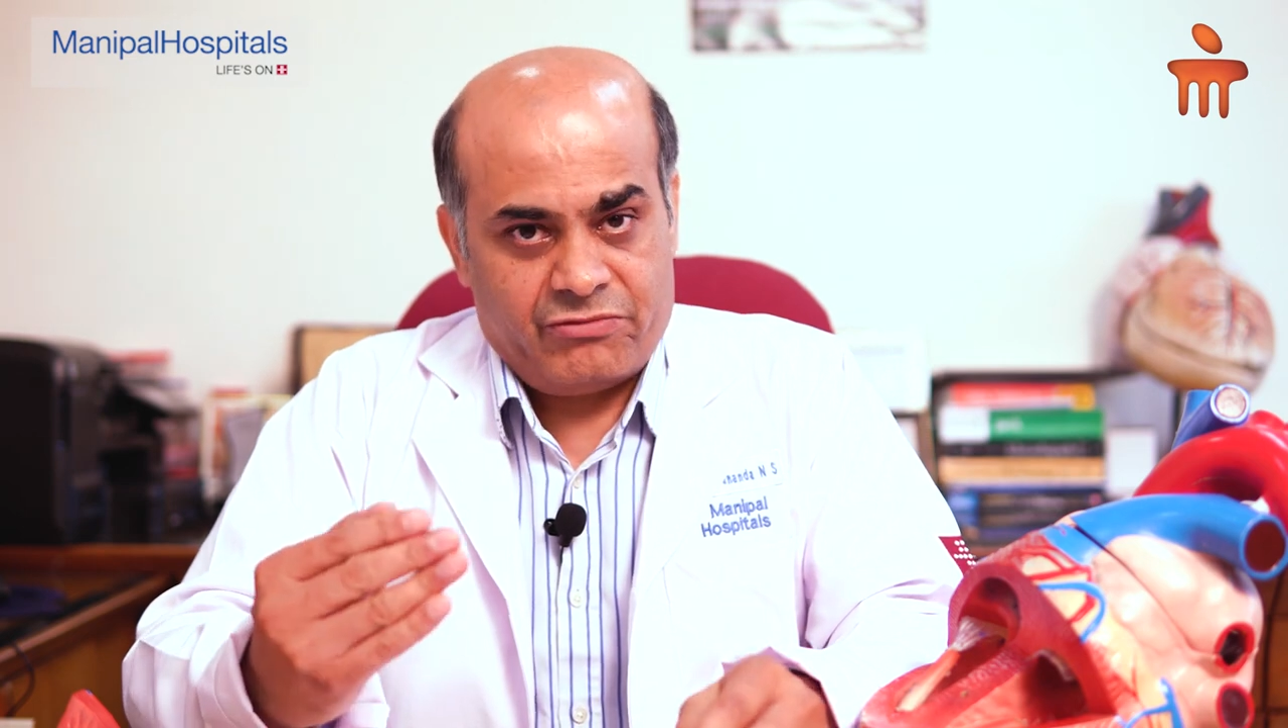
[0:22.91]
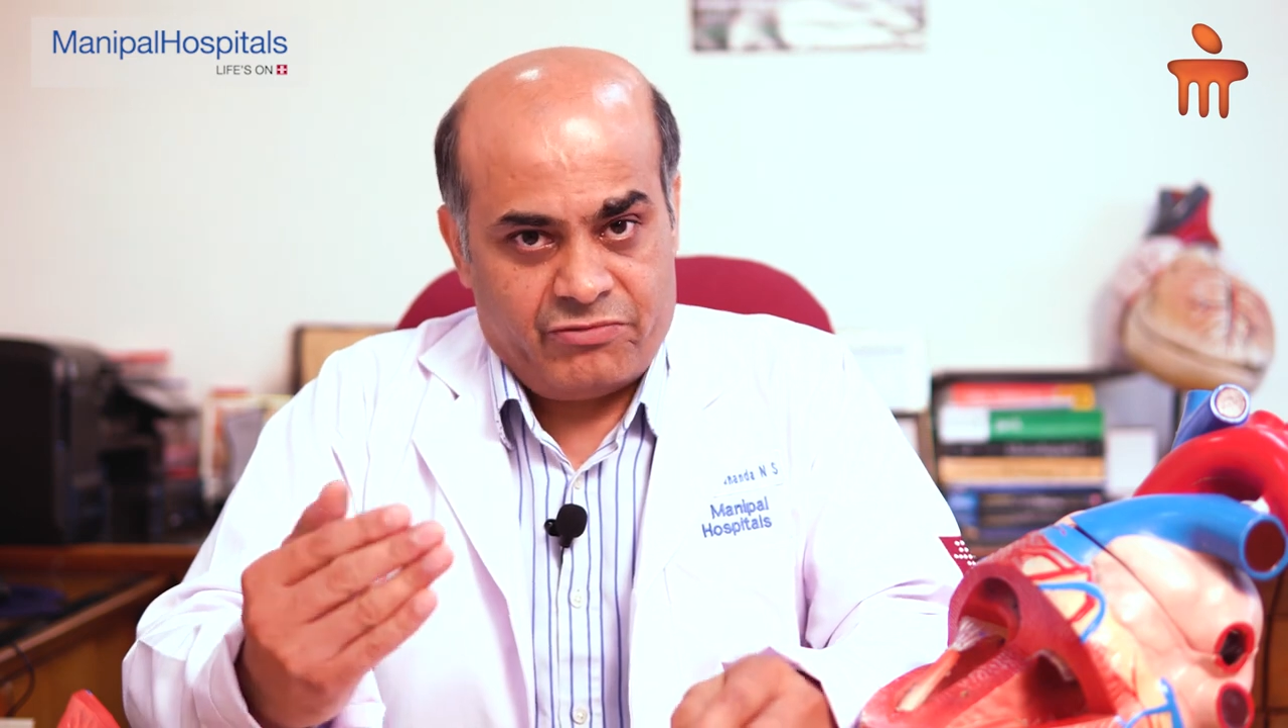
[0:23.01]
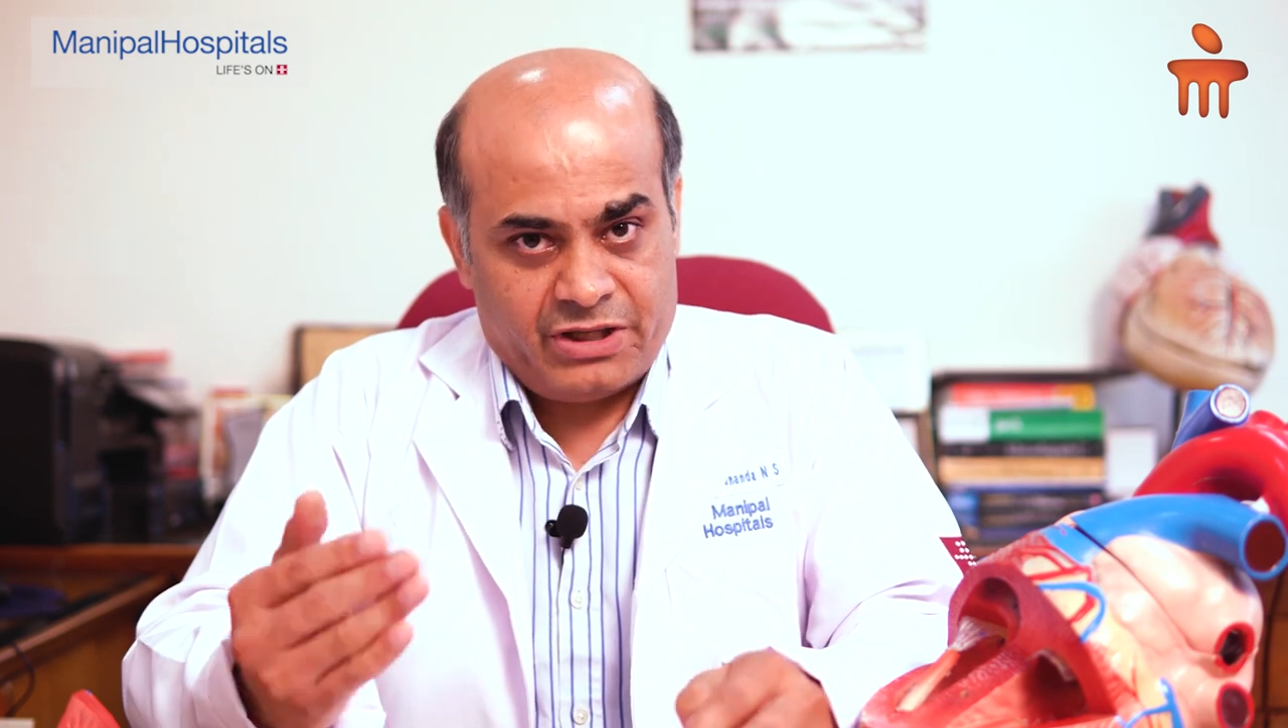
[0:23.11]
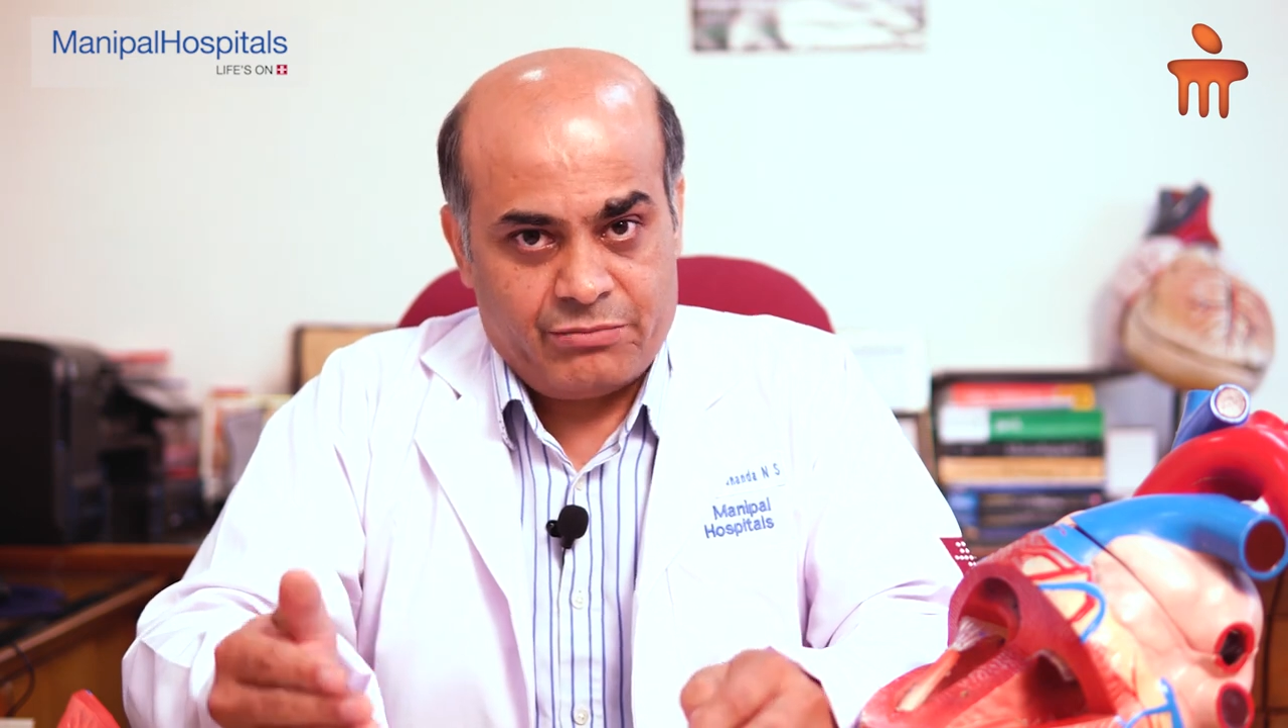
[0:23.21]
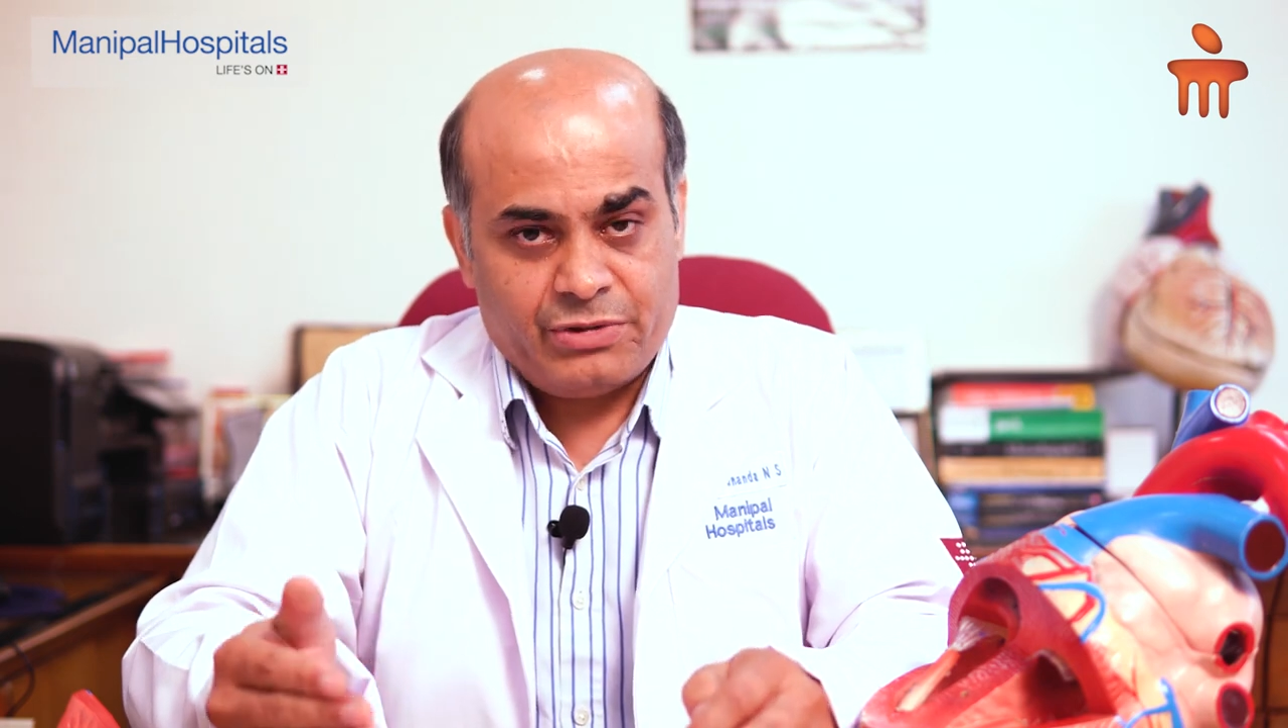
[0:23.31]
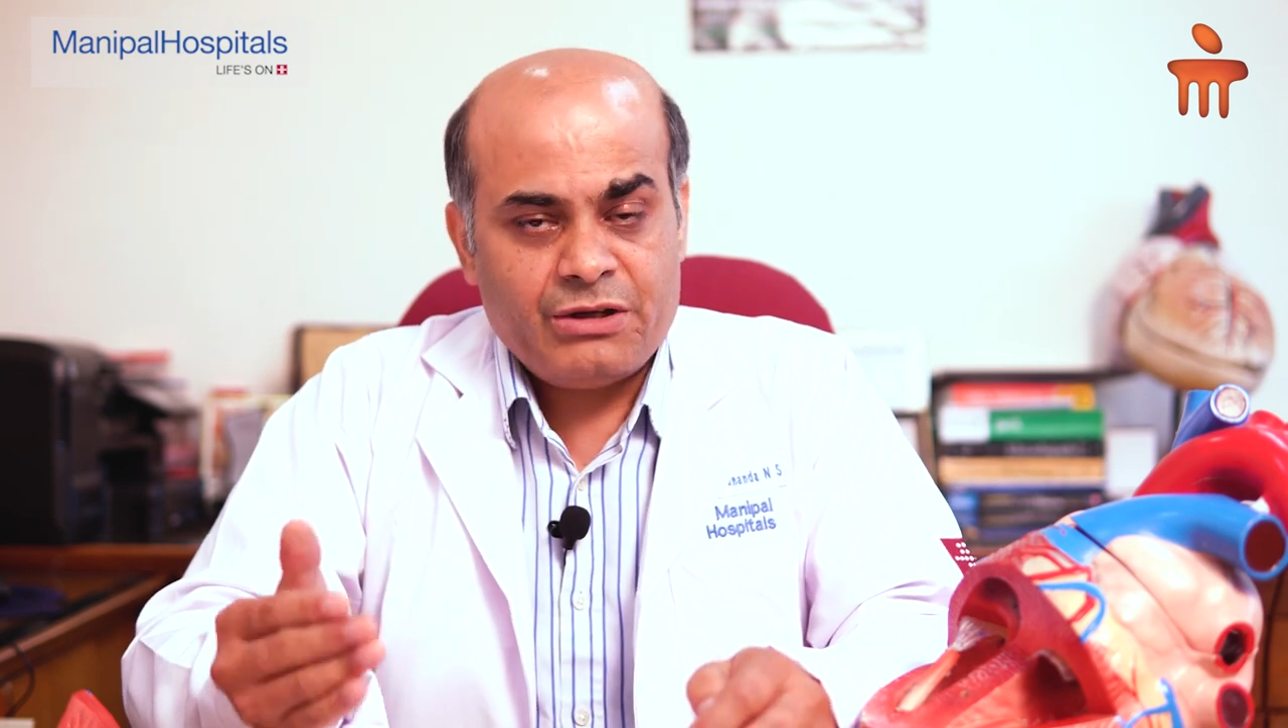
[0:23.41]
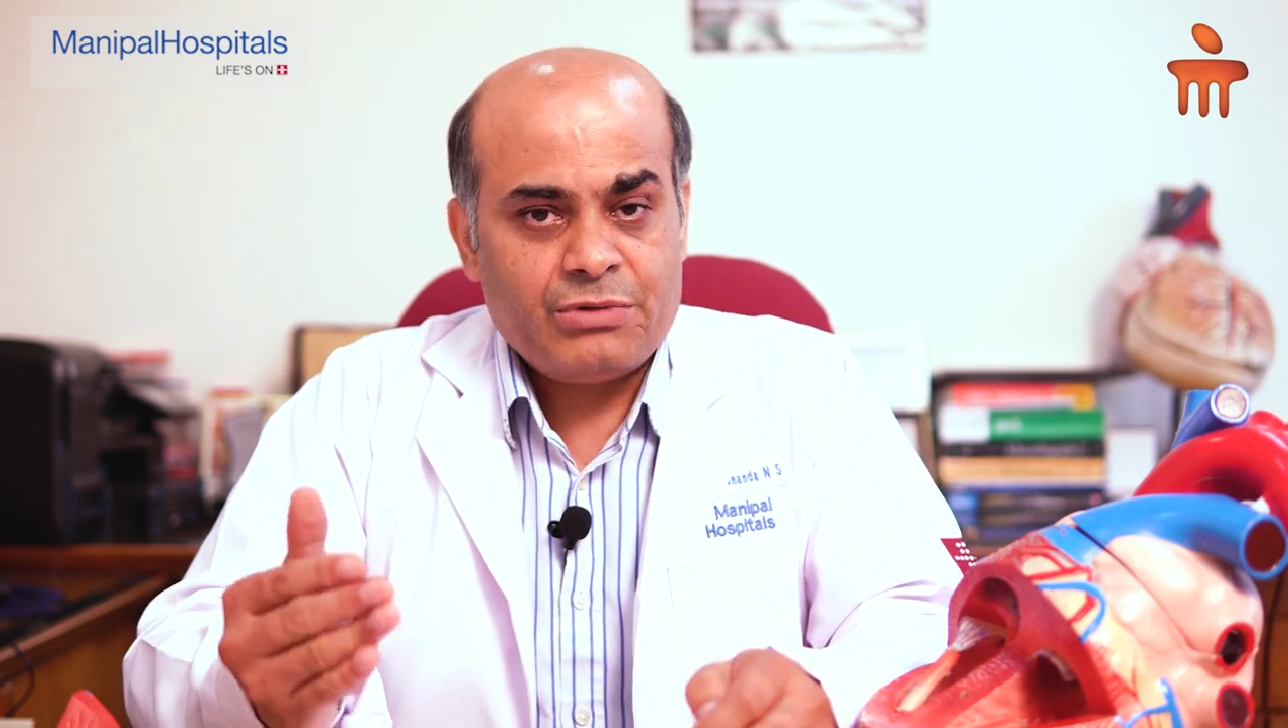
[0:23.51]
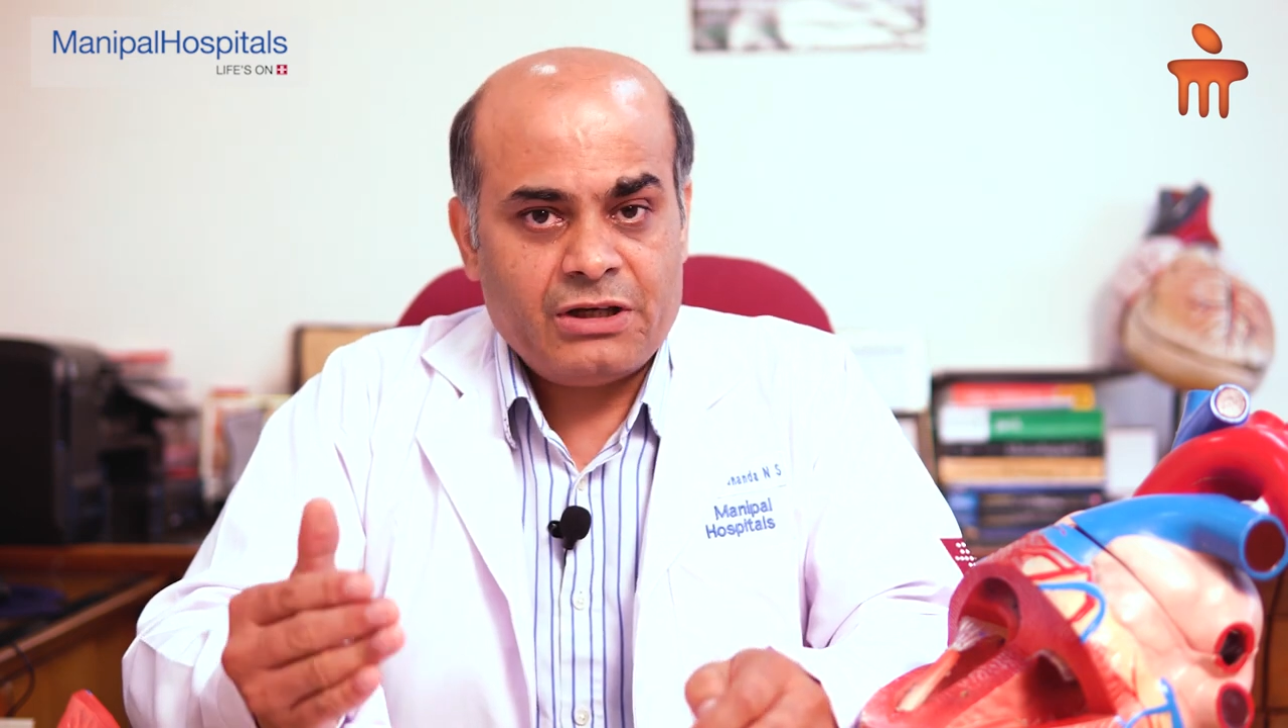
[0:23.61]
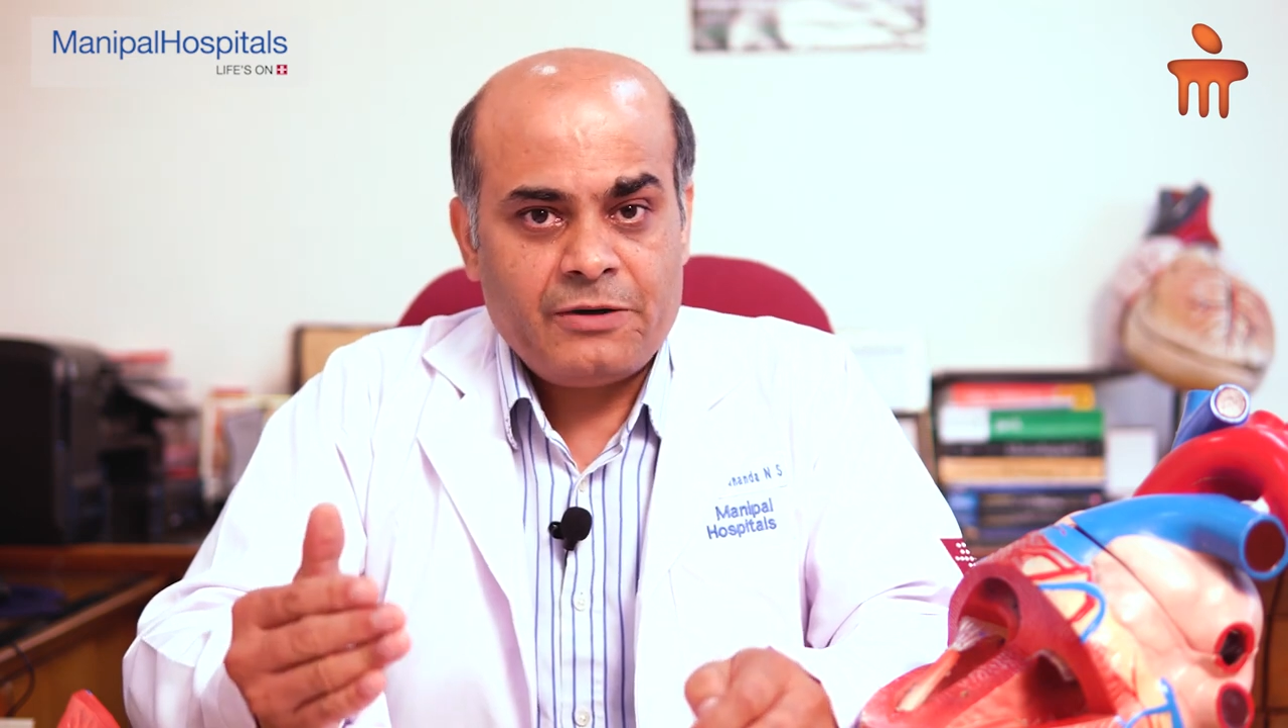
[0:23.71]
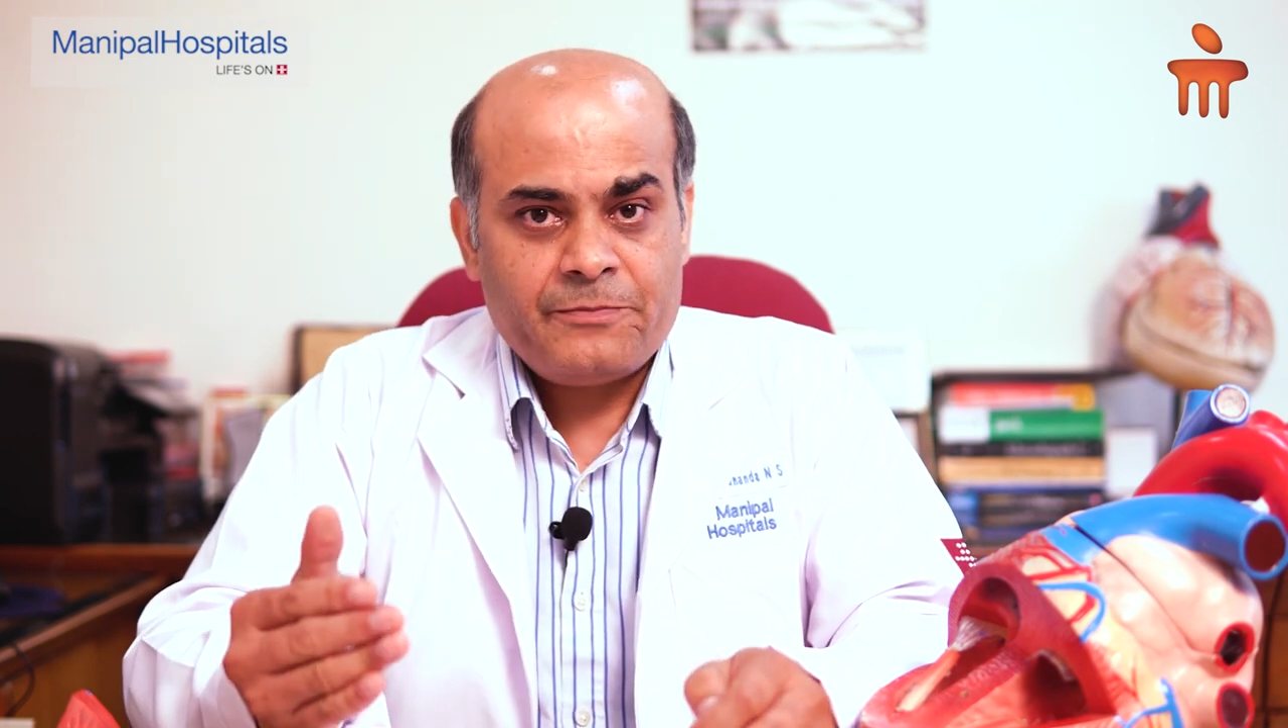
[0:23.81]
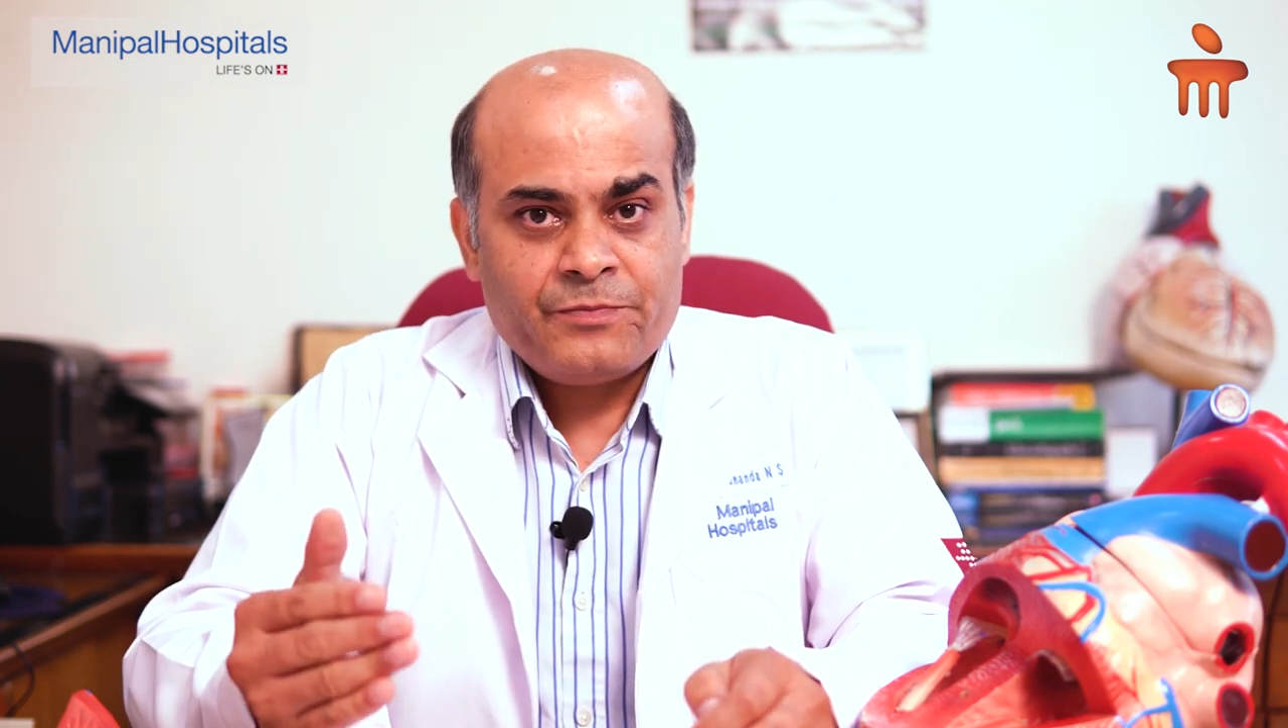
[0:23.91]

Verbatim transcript: very minimal,